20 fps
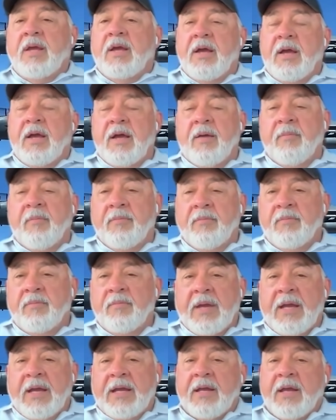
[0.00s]
Um,
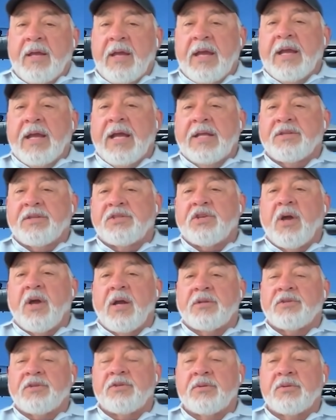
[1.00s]
I, I got to
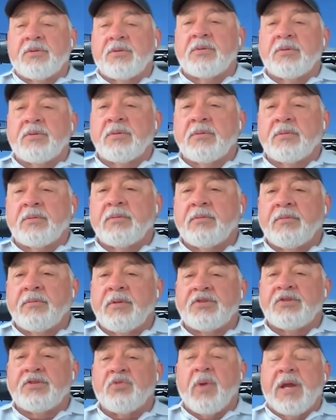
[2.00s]
talk to
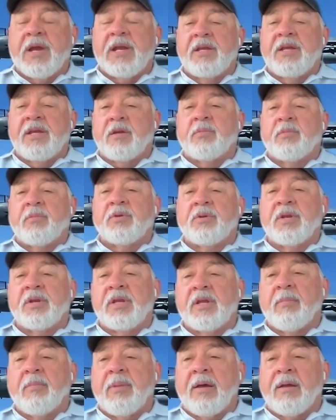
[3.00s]
the training
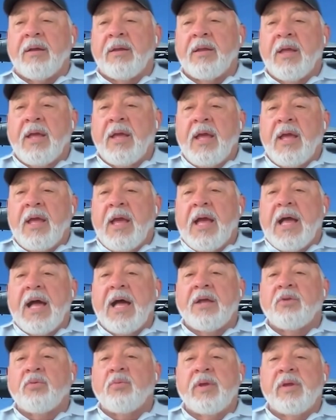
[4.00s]
community about
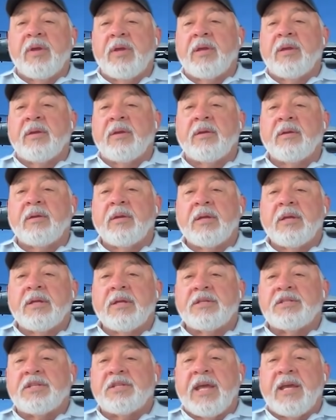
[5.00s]
how do we
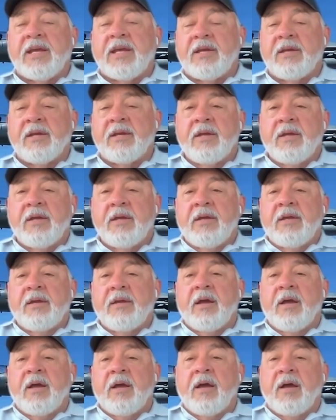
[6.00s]
take
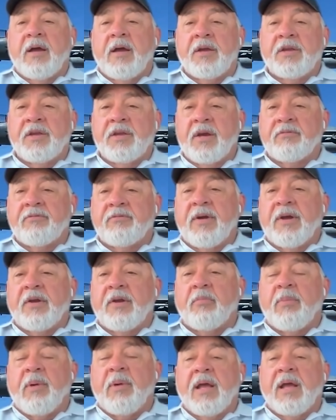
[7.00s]
uh, a young
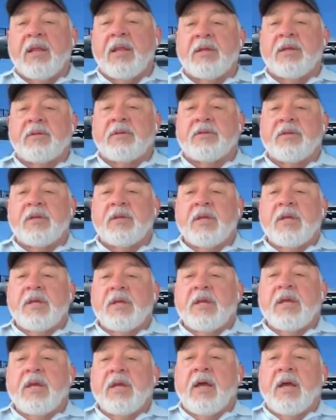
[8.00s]
fighter pilot
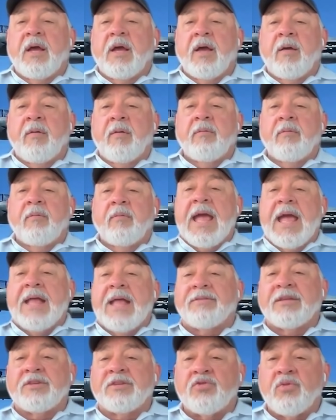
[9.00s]
uh, at
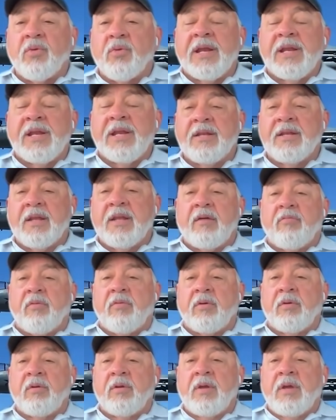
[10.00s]
the training
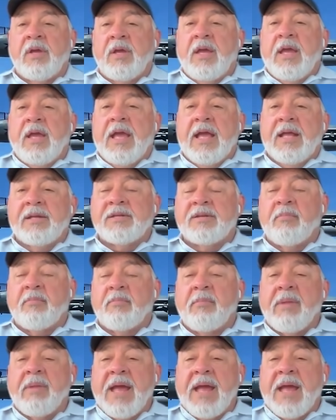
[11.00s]
level and
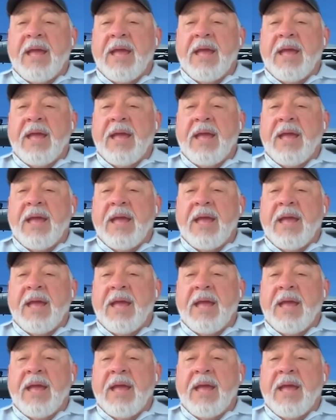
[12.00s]
demand